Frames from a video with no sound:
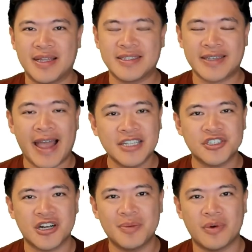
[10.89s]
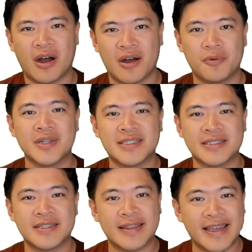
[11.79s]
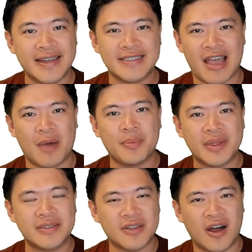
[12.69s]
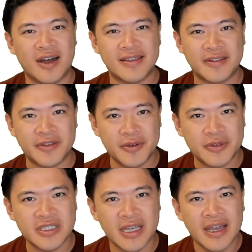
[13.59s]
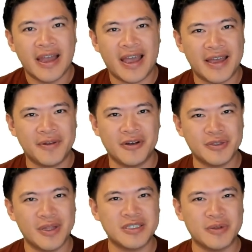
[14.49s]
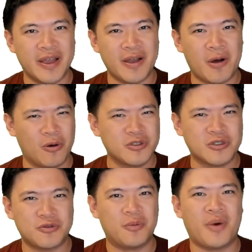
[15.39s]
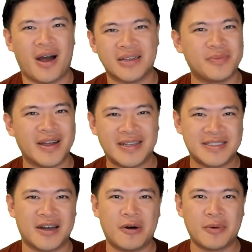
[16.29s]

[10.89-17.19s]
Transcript: Let's catch up on what's the latest happenings on the news, and also let's do it old school Boxmining style.